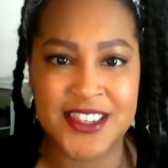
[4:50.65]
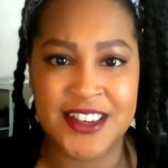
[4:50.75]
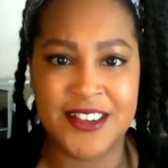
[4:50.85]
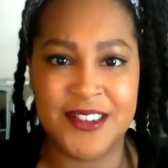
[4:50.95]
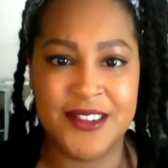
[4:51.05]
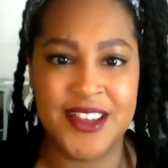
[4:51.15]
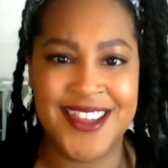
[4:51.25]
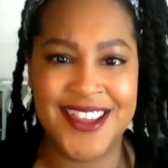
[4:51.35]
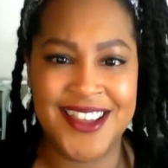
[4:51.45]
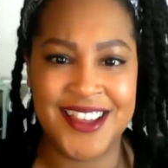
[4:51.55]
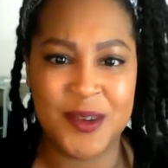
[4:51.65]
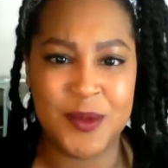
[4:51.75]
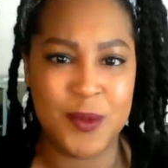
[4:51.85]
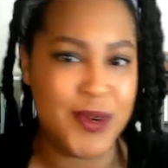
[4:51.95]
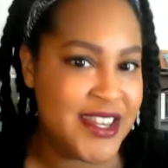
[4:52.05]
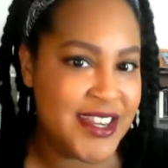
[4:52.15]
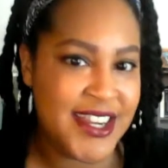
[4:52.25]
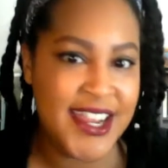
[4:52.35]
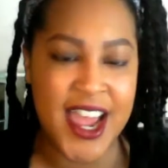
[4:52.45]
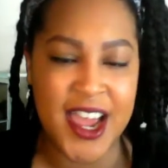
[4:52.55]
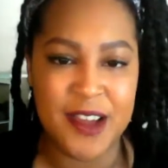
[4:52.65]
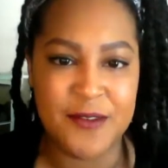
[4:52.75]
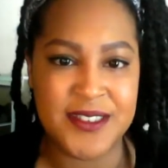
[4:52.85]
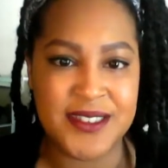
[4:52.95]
We have